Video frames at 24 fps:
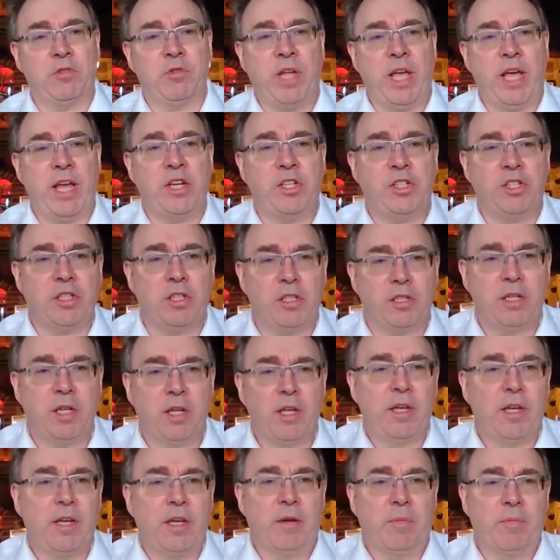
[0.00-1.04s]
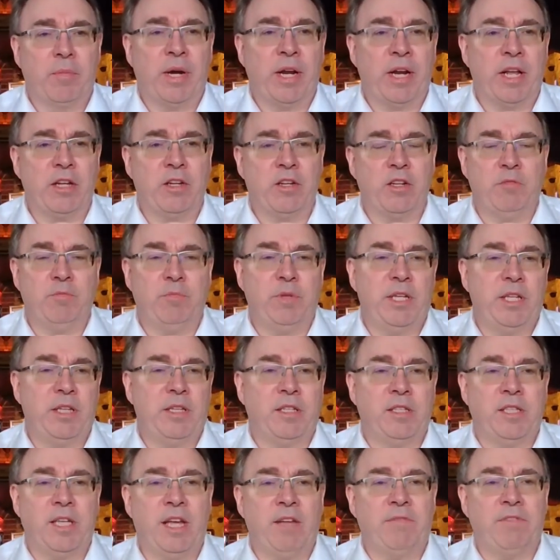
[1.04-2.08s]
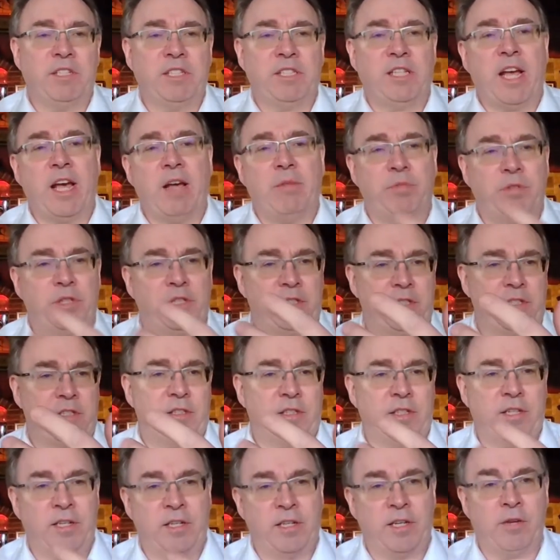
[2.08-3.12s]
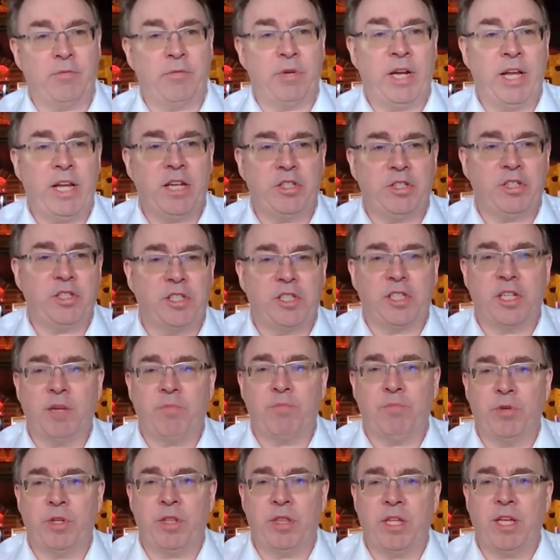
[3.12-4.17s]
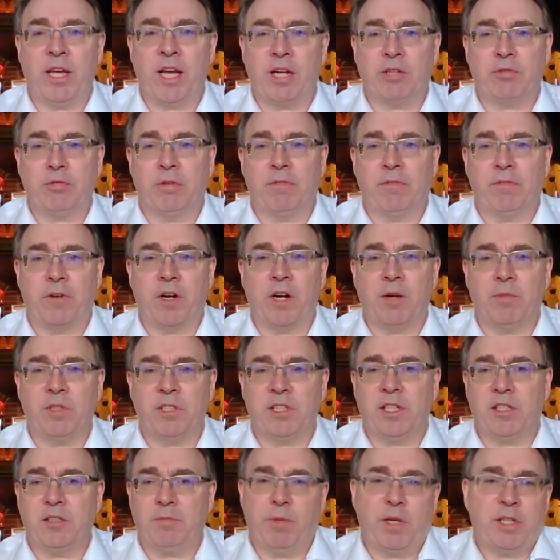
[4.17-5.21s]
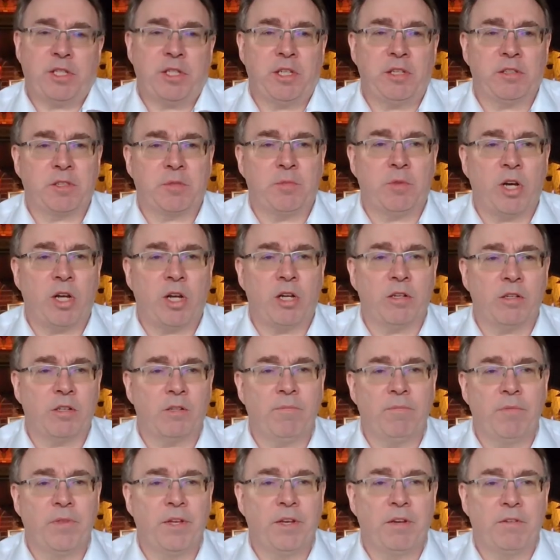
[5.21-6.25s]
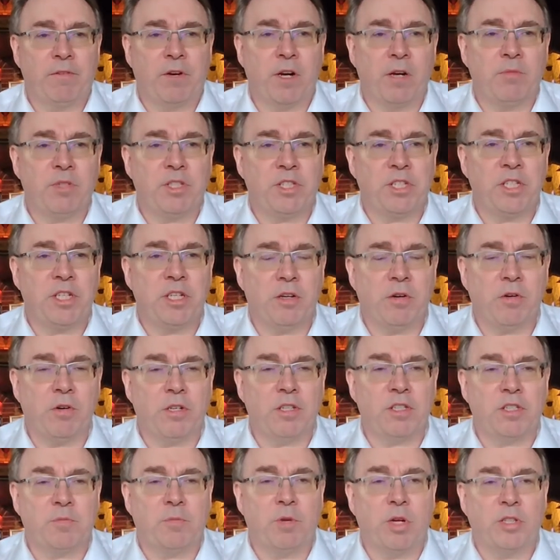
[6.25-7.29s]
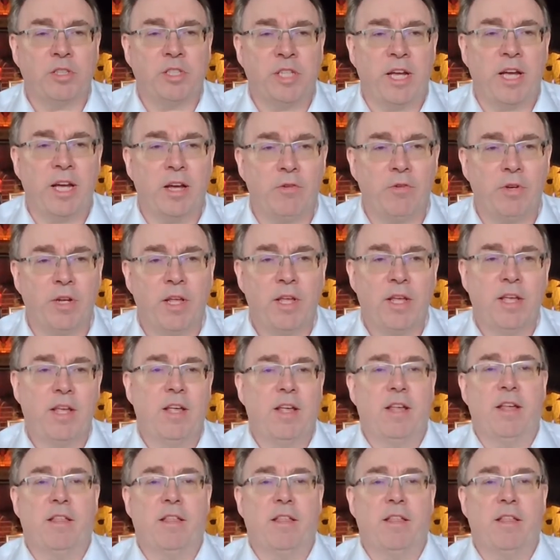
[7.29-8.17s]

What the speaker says: the location, but it could be that they've established a relationship with the actual pharmacist, especially a smaller pharmacy or in a small town,